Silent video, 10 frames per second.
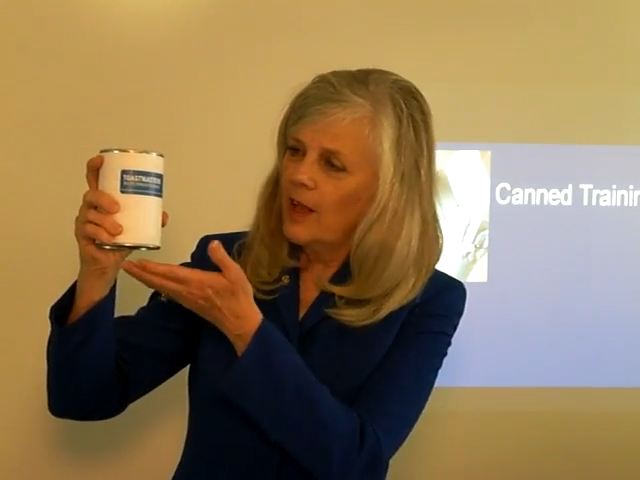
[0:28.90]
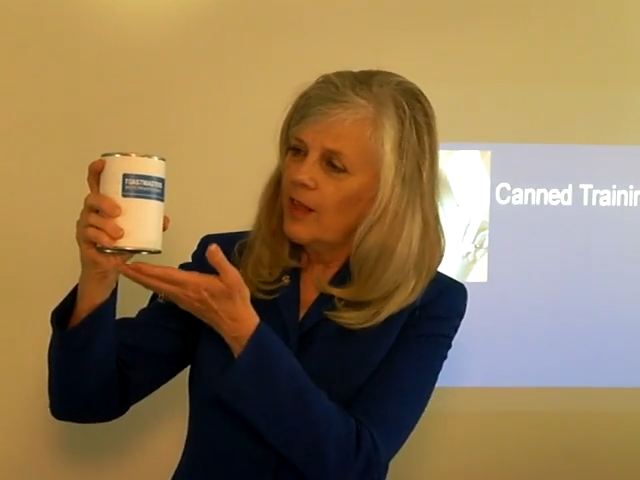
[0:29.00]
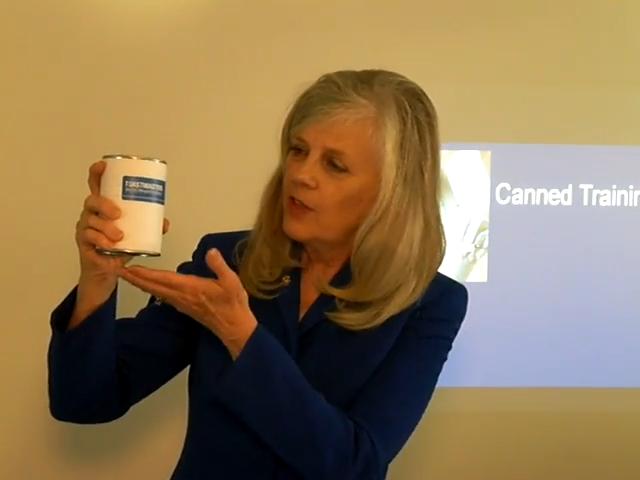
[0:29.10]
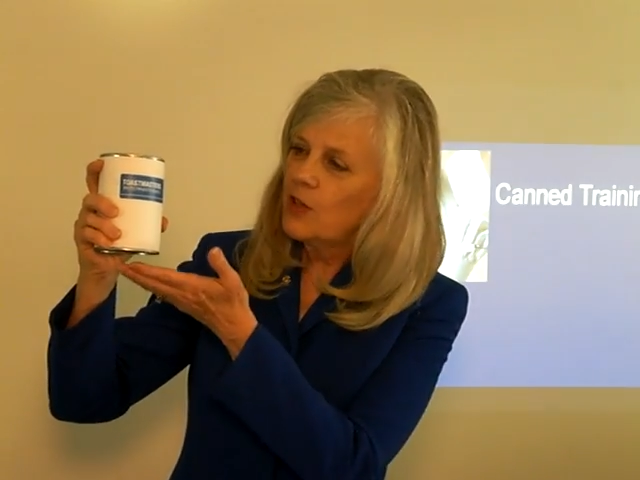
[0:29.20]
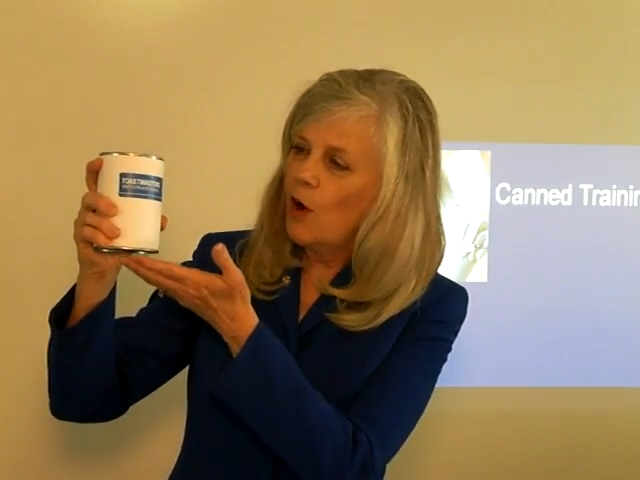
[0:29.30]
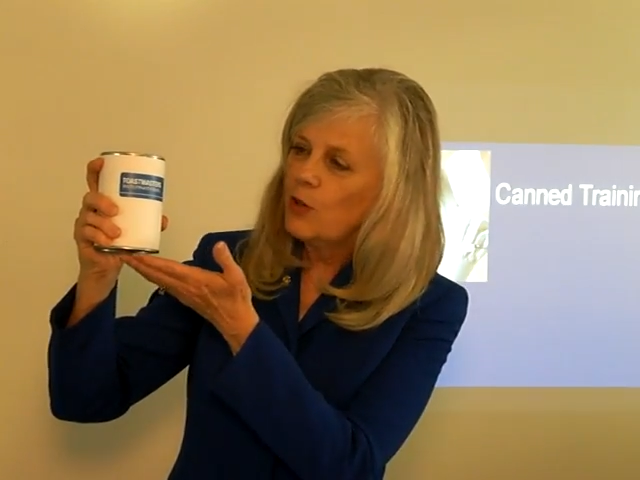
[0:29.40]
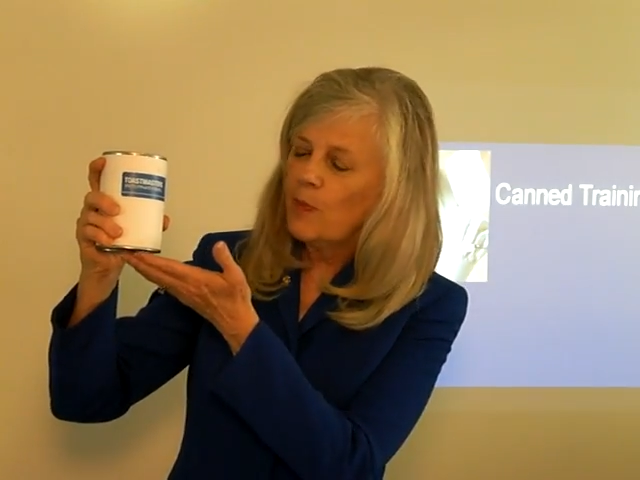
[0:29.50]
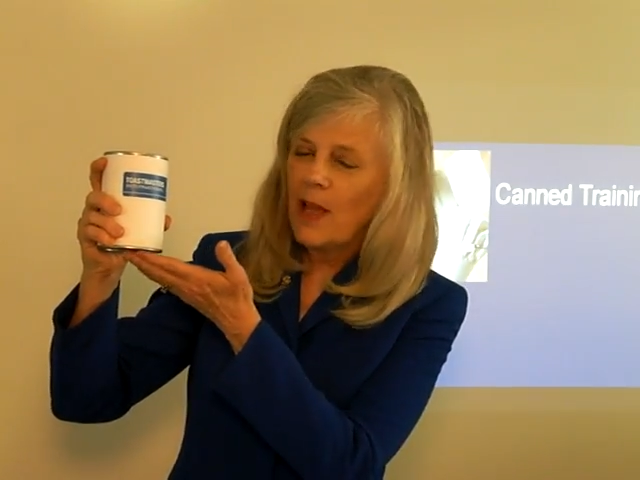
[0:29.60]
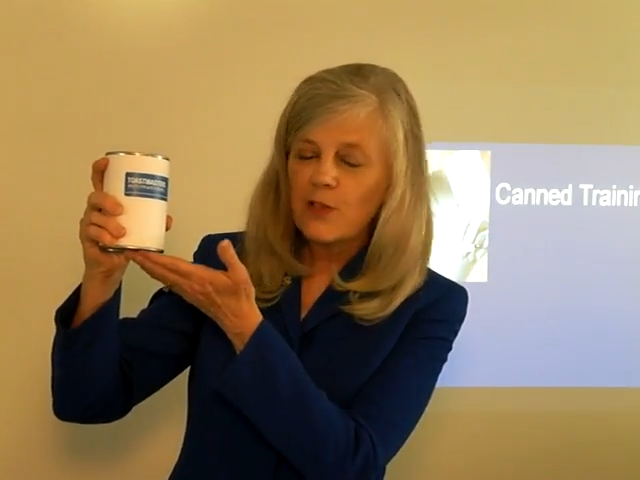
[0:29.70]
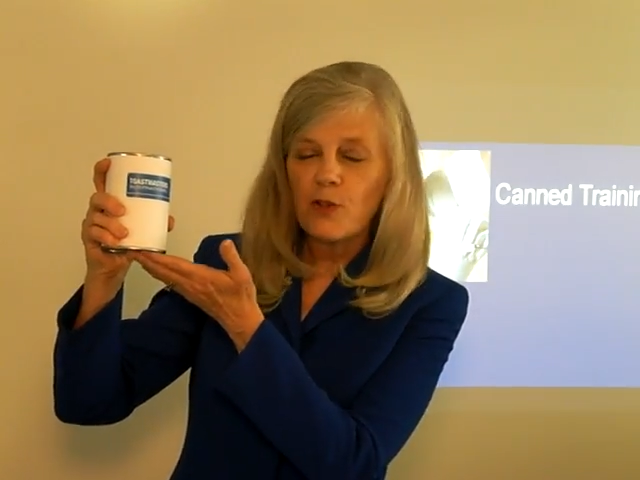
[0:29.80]
The
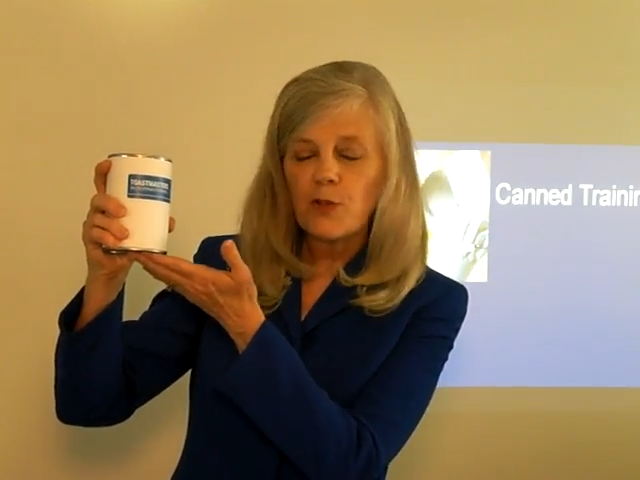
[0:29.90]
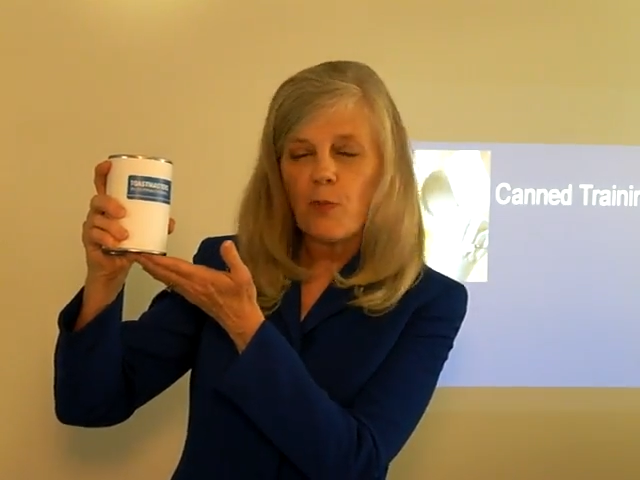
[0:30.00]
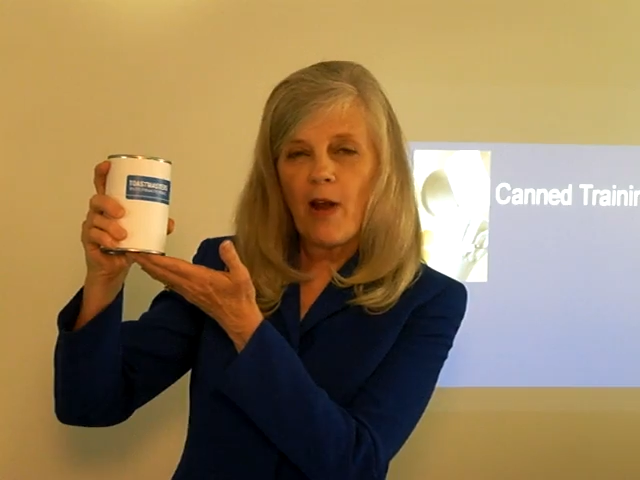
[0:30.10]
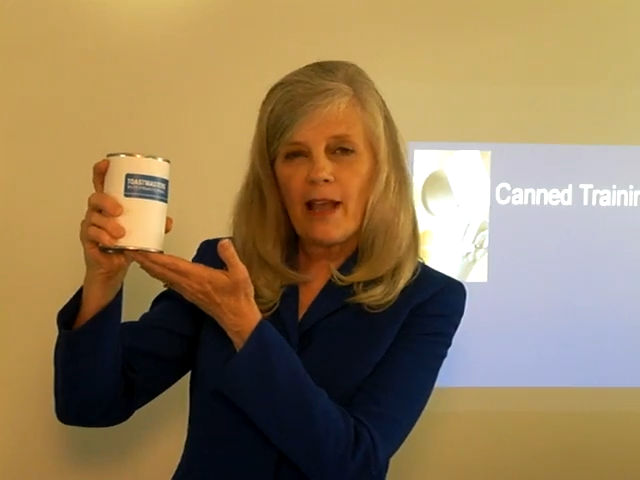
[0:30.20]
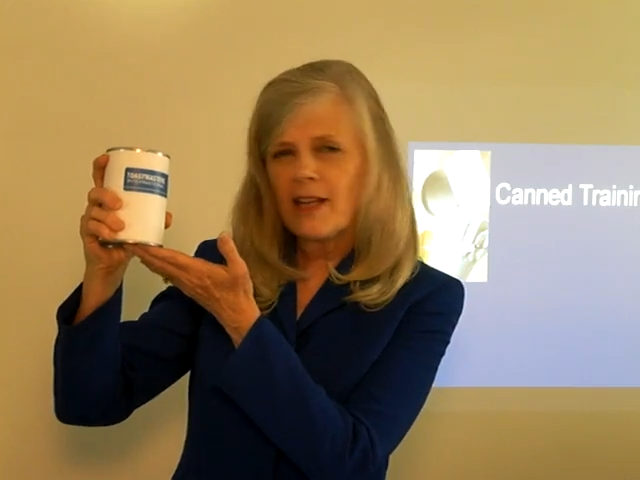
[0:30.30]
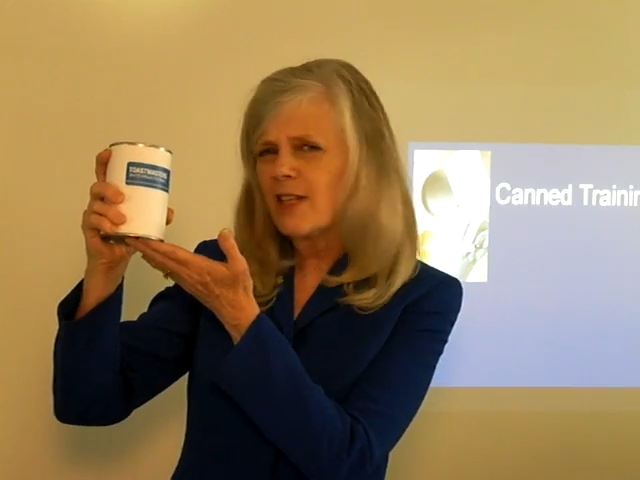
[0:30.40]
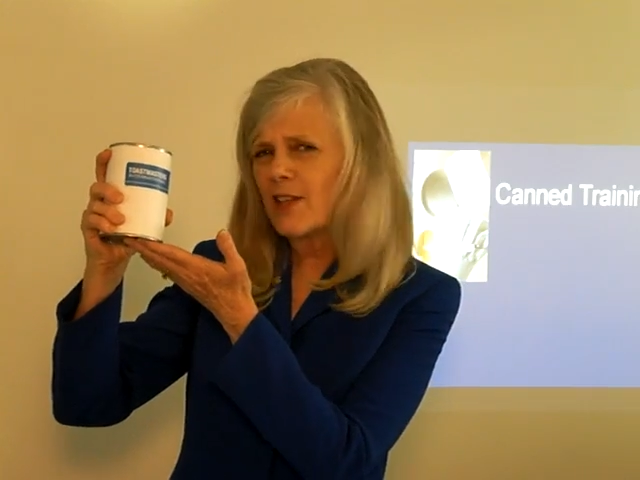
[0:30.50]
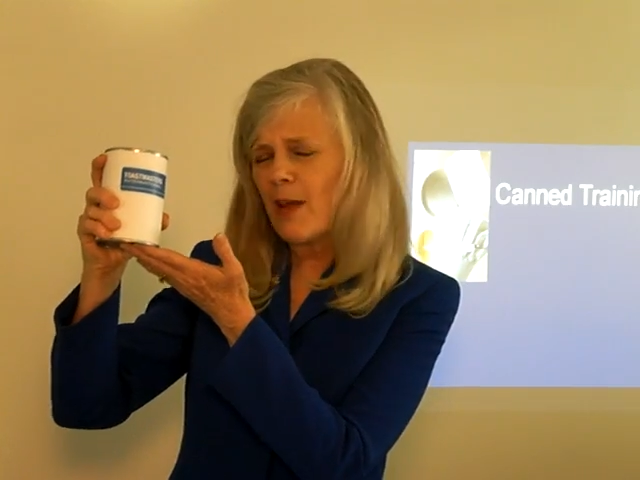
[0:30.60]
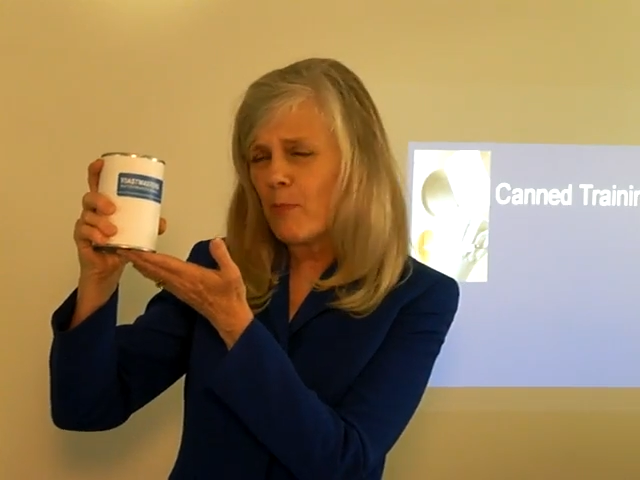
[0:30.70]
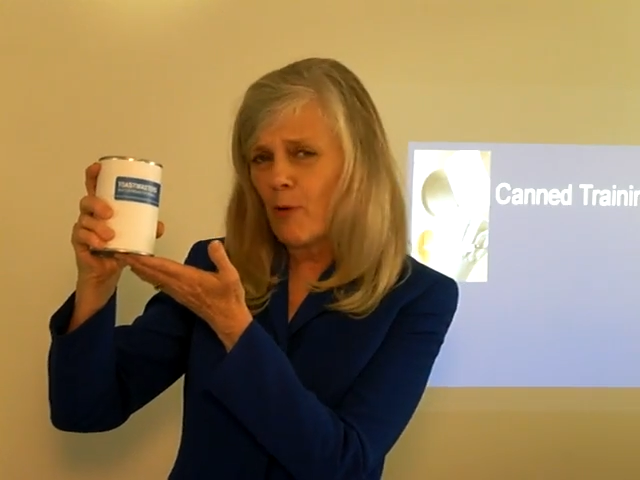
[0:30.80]
Toastmasters brand is
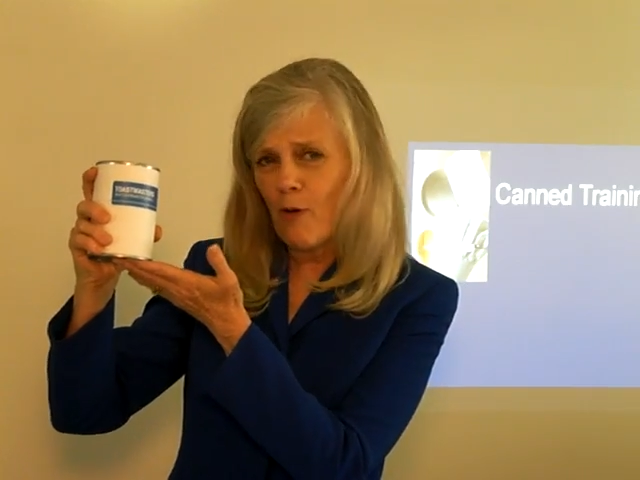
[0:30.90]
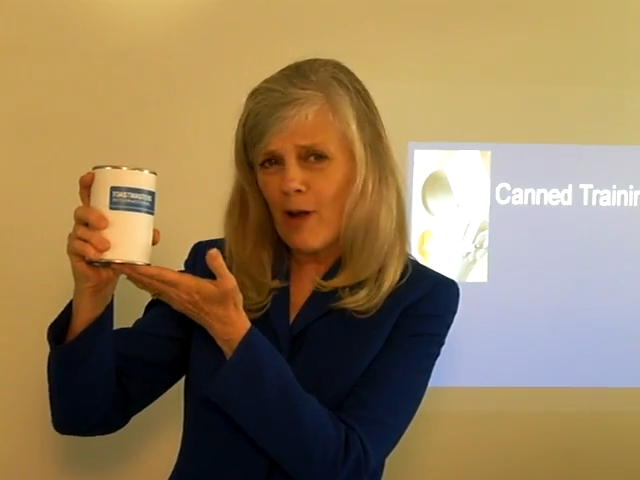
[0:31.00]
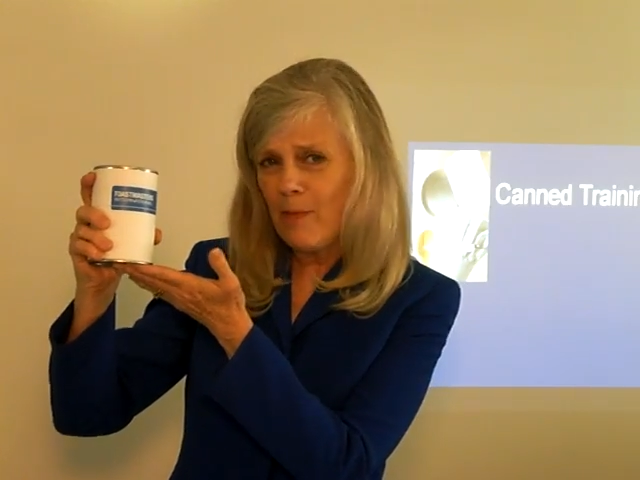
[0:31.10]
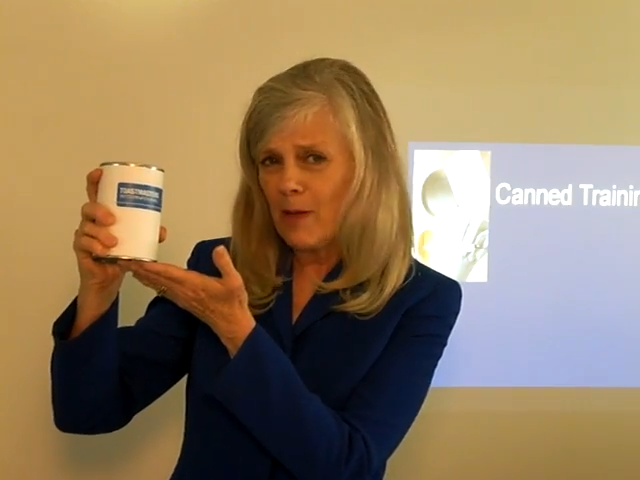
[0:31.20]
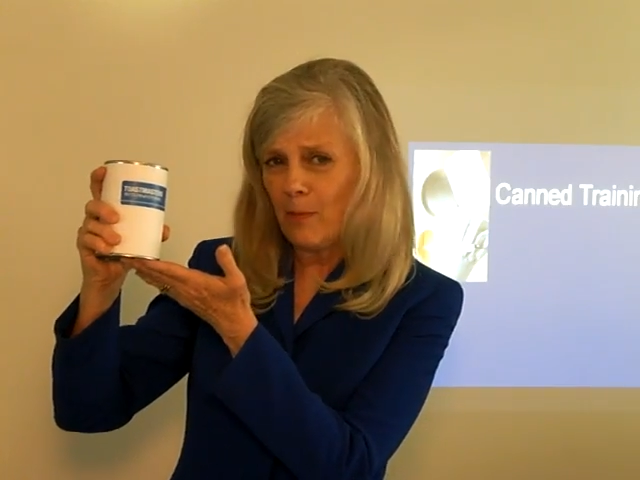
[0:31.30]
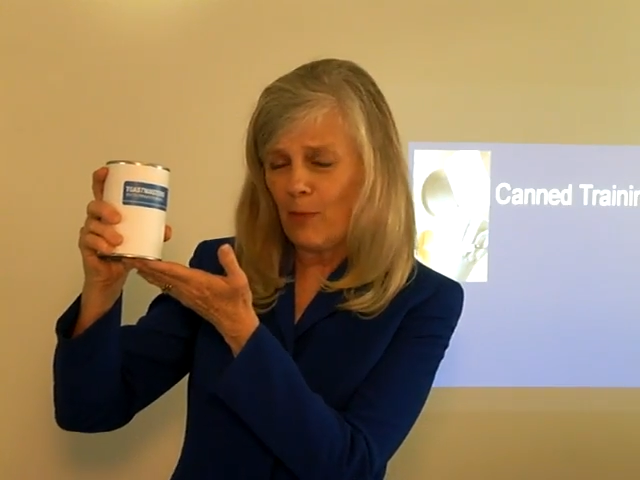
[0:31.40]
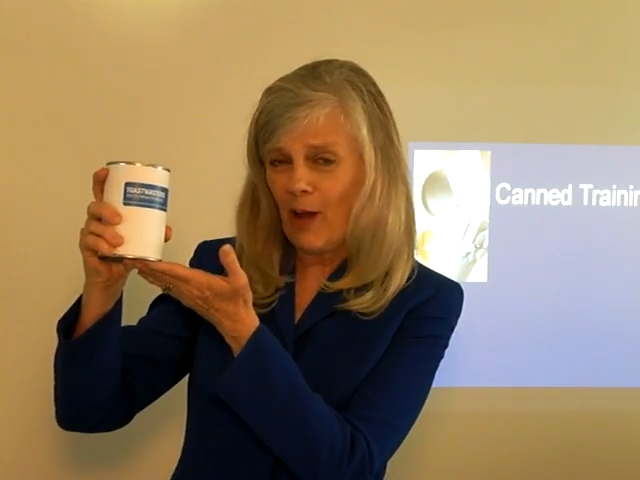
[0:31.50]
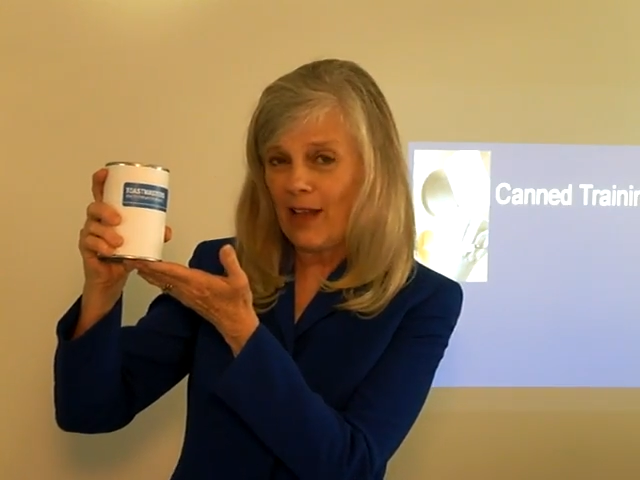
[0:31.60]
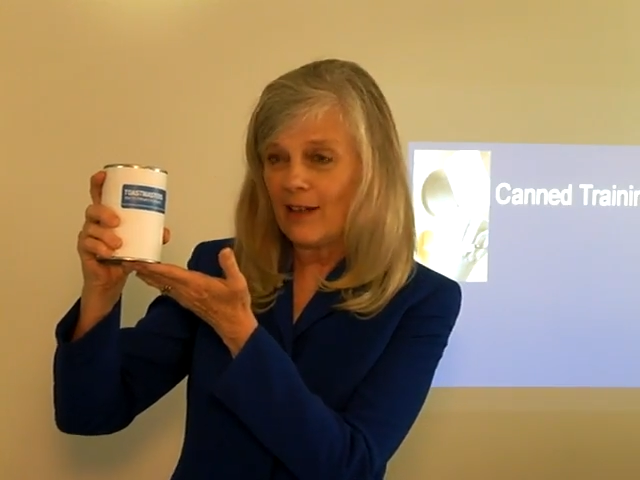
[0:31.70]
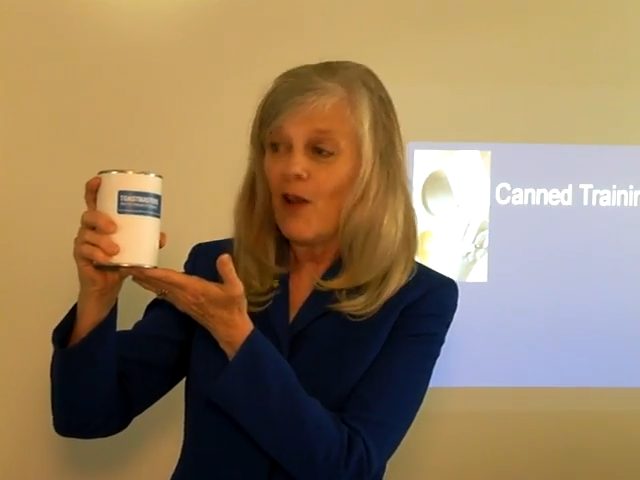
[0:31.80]
a premium
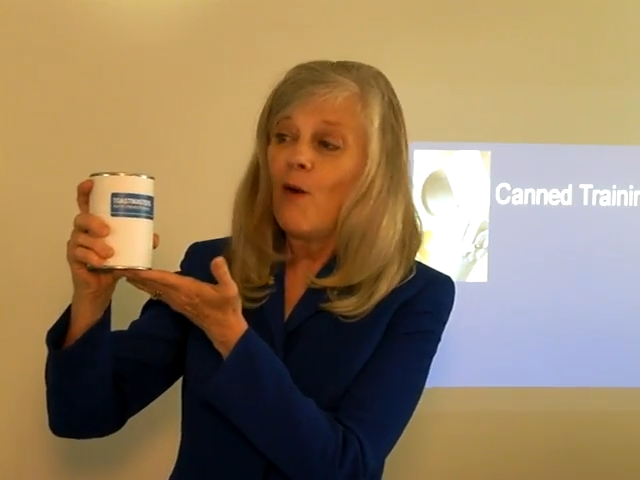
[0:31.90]
brand